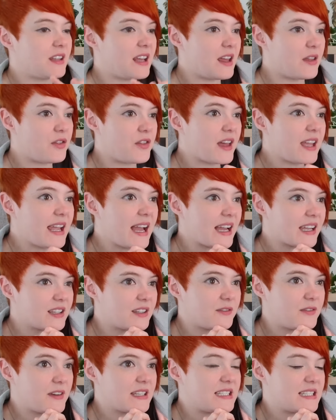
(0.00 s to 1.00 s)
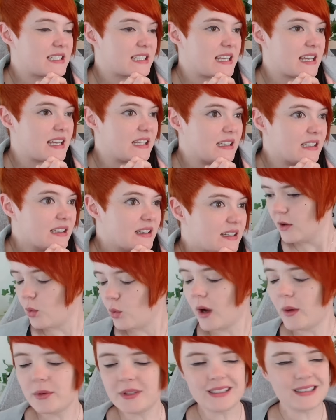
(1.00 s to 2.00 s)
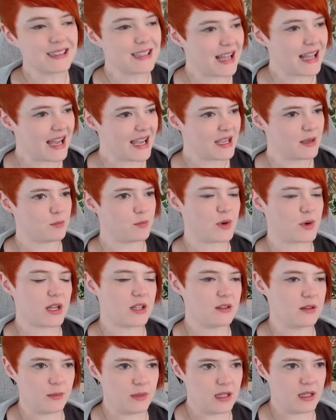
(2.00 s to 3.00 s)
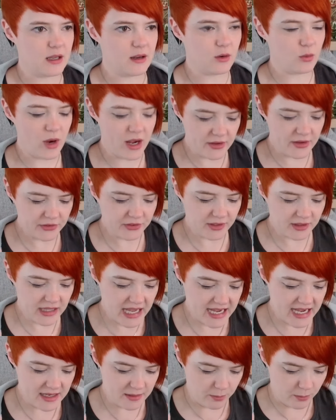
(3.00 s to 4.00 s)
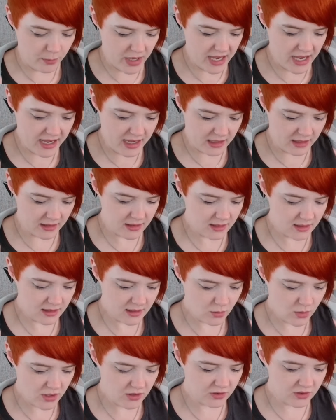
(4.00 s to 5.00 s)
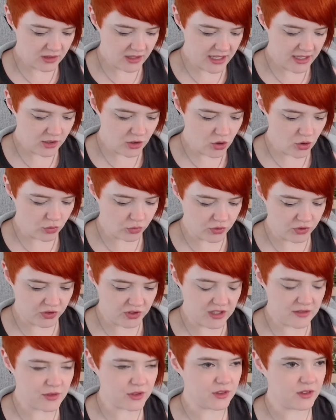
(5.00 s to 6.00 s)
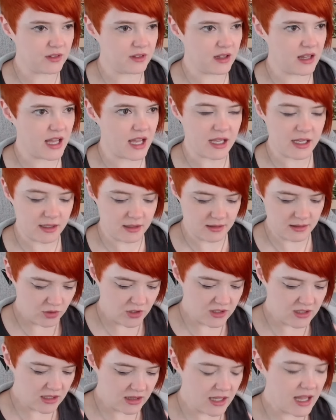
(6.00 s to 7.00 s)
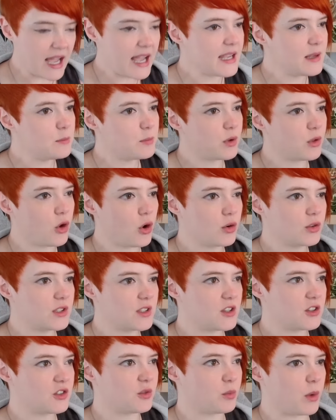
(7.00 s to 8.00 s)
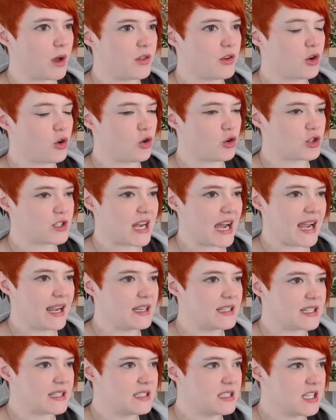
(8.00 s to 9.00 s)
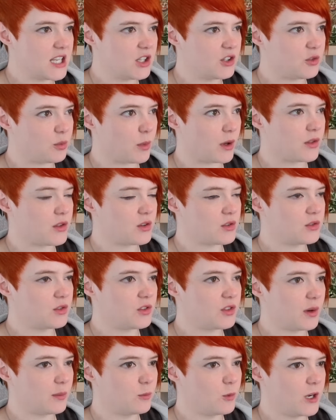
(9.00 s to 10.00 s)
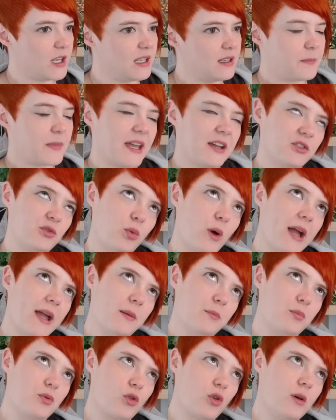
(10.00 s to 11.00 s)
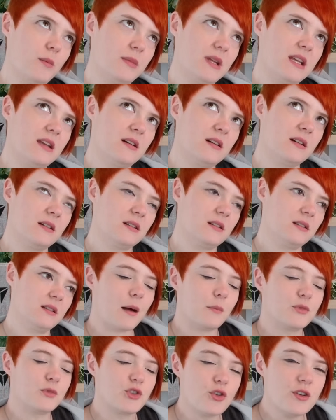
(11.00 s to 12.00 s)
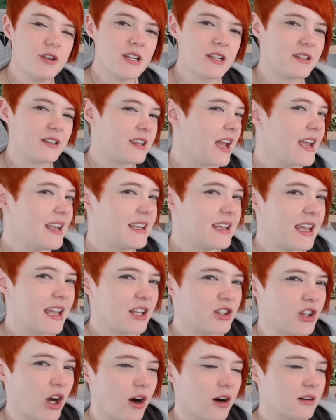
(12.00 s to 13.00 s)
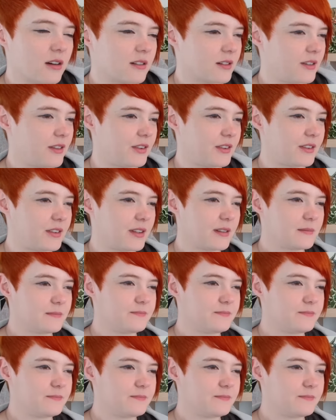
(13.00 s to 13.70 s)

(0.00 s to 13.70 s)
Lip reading: thing activated again. Why would a lion bring them here? Why is a lion pink? Why is a lion called Stephen's lion? Did the lion belong to his mother or tied into his mother in some way? That's why I brought him here? I'm doing the tanky tonks.